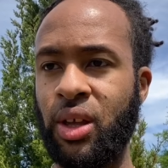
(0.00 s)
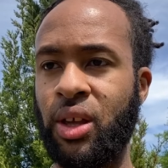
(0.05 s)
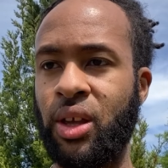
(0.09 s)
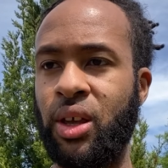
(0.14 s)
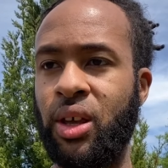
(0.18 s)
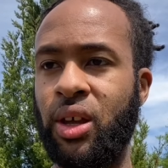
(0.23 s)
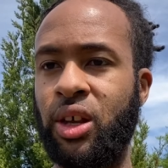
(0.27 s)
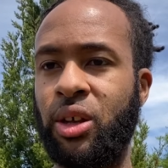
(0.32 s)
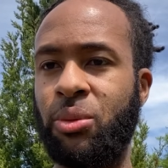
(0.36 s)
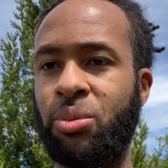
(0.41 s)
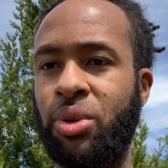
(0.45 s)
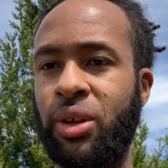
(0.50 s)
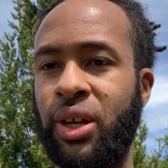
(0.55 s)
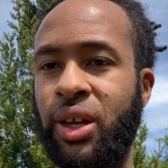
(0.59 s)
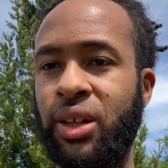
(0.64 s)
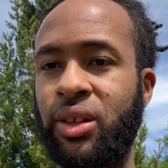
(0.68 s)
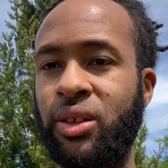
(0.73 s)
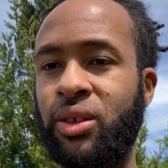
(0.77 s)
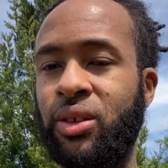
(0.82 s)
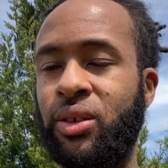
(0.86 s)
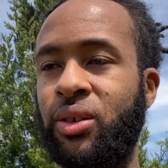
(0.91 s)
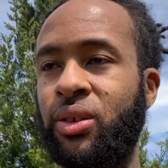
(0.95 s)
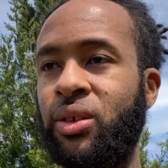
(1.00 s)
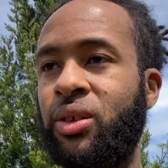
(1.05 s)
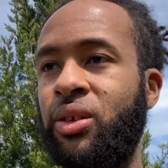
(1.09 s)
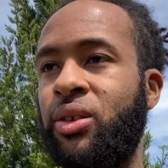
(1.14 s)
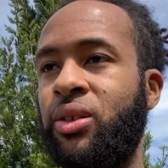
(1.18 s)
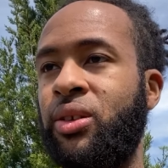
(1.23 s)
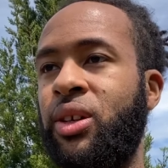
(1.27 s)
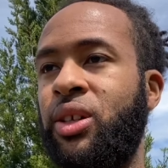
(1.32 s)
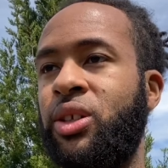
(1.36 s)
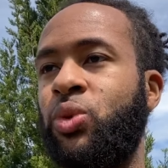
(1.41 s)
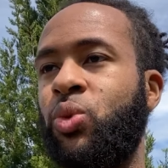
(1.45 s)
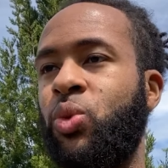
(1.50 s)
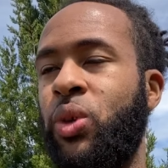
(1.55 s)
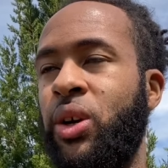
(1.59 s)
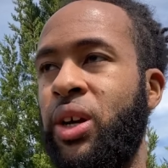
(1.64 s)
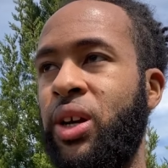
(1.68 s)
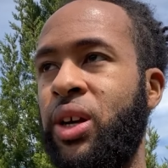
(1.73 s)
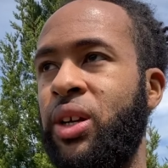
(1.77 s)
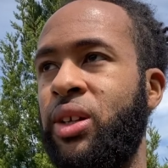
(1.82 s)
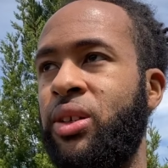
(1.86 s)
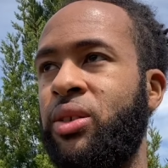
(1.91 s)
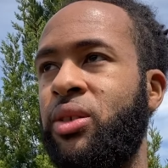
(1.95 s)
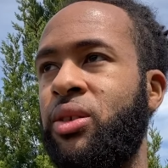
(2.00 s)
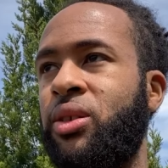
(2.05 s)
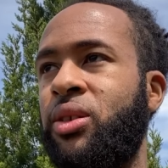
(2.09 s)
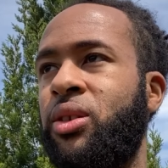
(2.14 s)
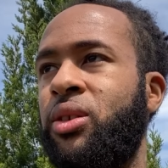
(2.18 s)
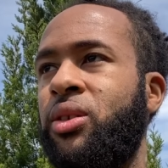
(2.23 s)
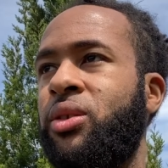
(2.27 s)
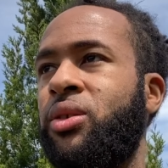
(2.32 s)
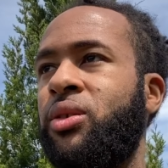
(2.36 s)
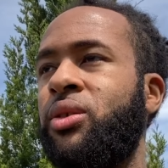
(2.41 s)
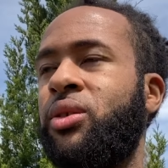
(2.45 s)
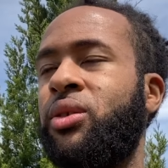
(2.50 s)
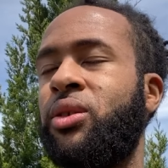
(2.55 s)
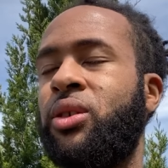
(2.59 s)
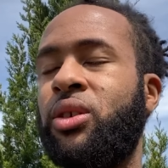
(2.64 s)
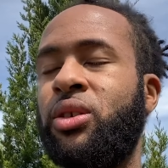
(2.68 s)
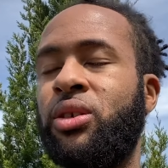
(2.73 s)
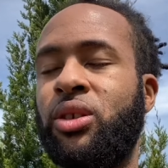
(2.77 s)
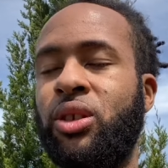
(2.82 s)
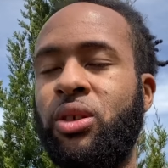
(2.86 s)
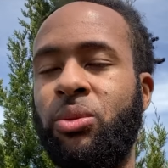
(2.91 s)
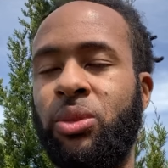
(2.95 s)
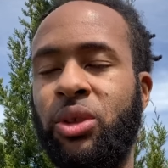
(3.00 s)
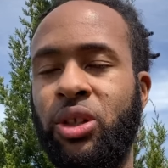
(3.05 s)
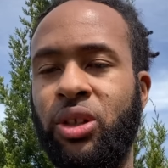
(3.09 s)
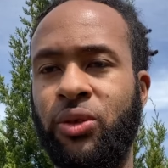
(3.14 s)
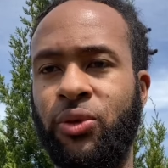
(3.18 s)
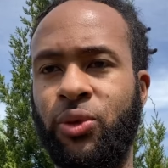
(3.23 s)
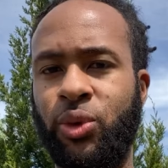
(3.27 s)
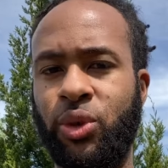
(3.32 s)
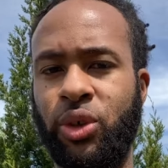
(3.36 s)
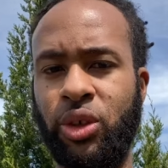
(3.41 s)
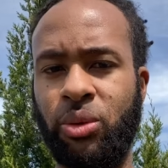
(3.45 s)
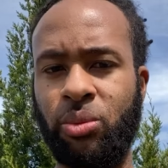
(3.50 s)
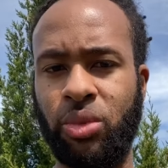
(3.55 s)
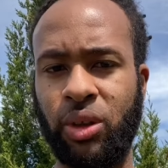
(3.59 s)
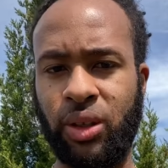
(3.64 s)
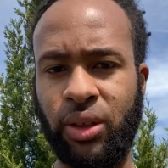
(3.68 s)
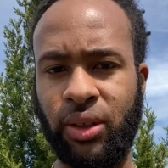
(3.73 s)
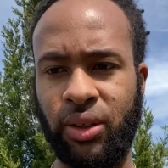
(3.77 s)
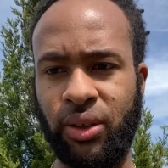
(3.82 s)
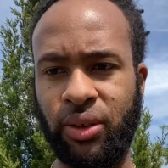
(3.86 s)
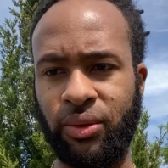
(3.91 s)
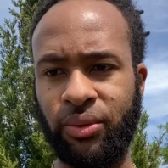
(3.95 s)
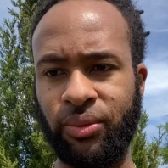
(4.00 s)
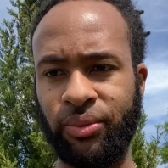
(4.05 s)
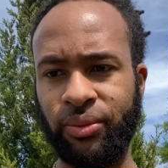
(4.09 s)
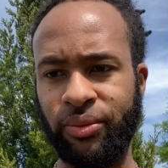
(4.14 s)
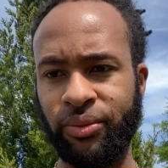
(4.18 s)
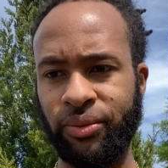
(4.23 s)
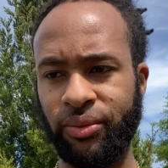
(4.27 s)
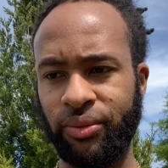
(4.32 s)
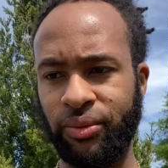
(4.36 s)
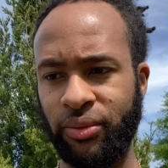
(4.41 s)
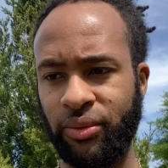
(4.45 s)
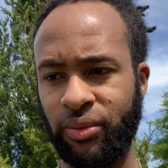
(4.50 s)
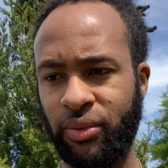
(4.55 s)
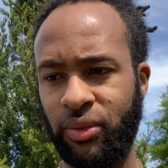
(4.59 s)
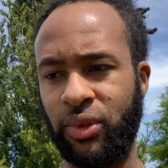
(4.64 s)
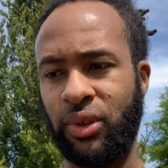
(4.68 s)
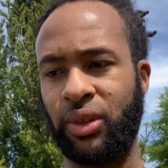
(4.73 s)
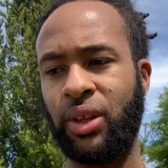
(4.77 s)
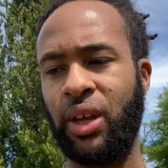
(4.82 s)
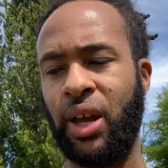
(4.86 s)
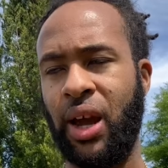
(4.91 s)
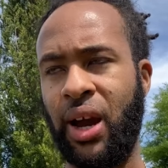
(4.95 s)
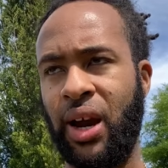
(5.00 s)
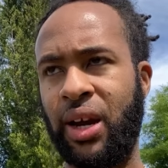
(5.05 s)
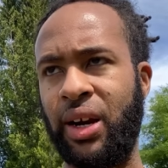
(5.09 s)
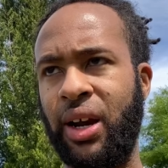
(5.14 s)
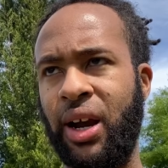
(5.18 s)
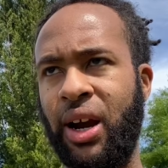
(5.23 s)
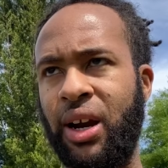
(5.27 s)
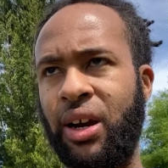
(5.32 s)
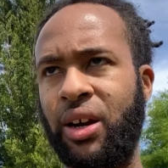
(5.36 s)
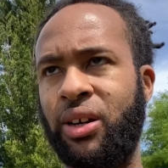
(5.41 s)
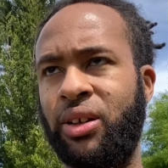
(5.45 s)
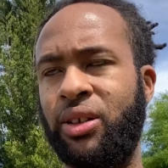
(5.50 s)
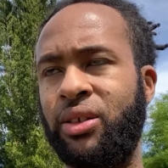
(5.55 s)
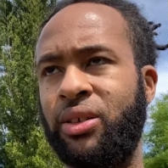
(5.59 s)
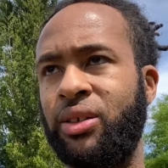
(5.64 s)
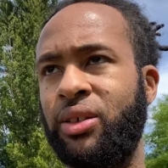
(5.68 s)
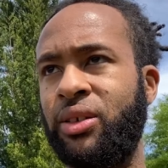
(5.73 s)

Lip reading: Any plant that's red is going to be good for your blood and high in iron.